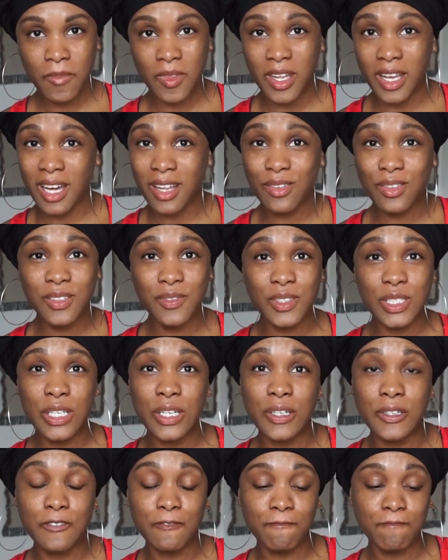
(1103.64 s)
I don't even
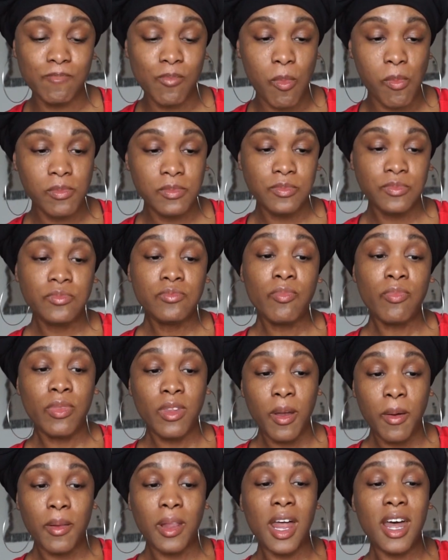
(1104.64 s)
know.
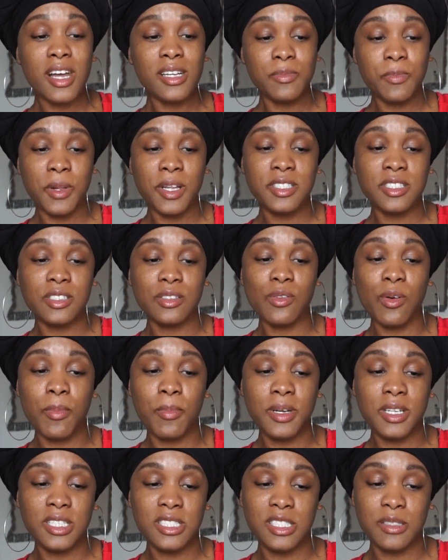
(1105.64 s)
The last place is gonna
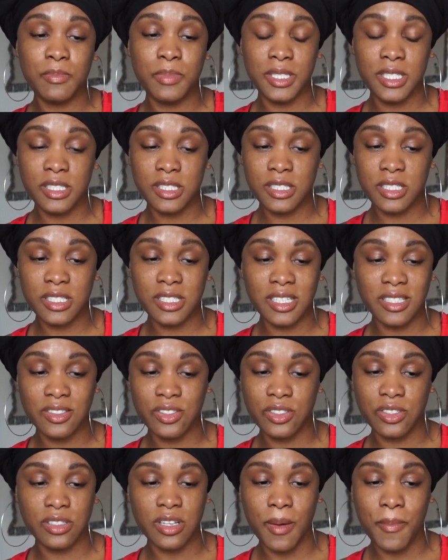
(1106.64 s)
be these beets because